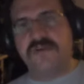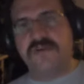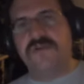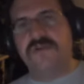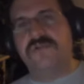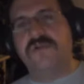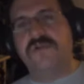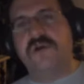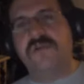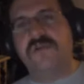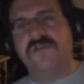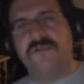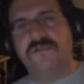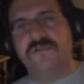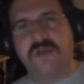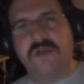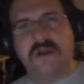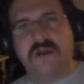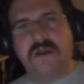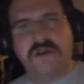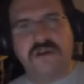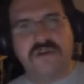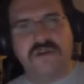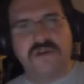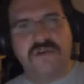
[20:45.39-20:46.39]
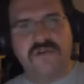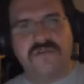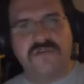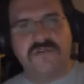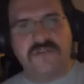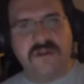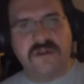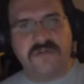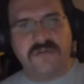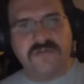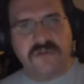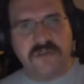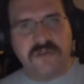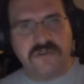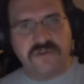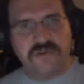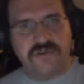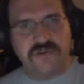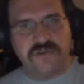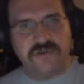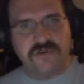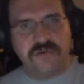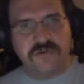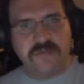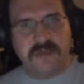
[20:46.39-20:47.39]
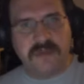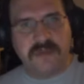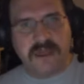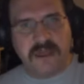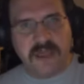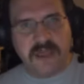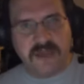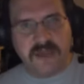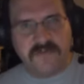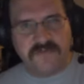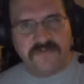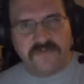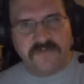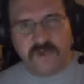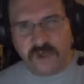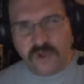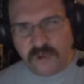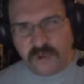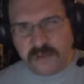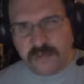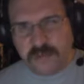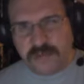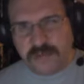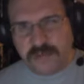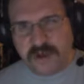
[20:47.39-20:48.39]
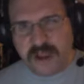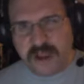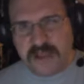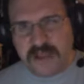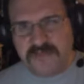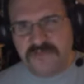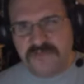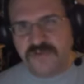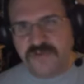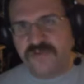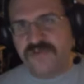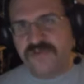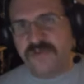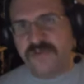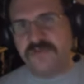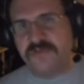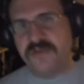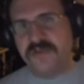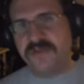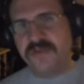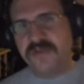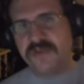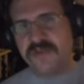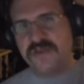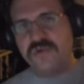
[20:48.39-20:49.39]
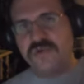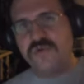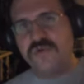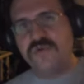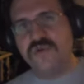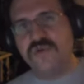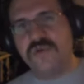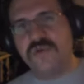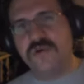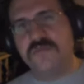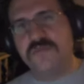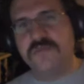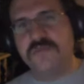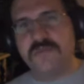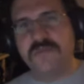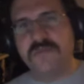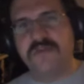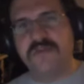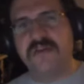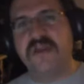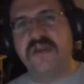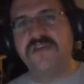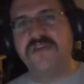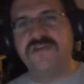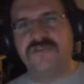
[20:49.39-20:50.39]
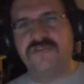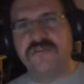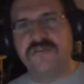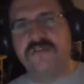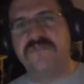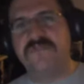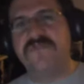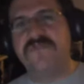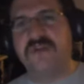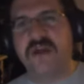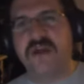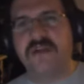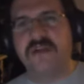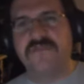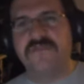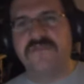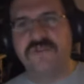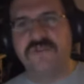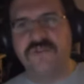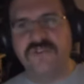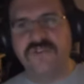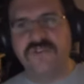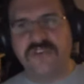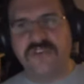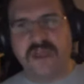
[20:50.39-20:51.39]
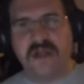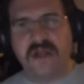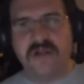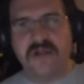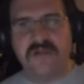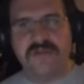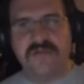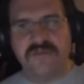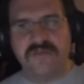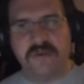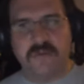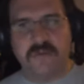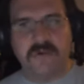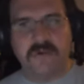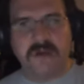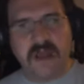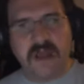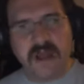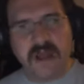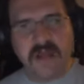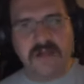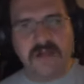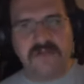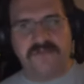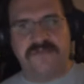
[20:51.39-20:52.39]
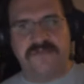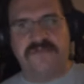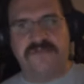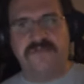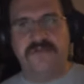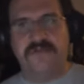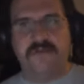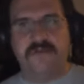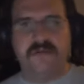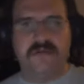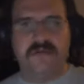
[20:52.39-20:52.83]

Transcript: you're also locking yourself into paying full price for something that you could potentially find for sale somewhere else.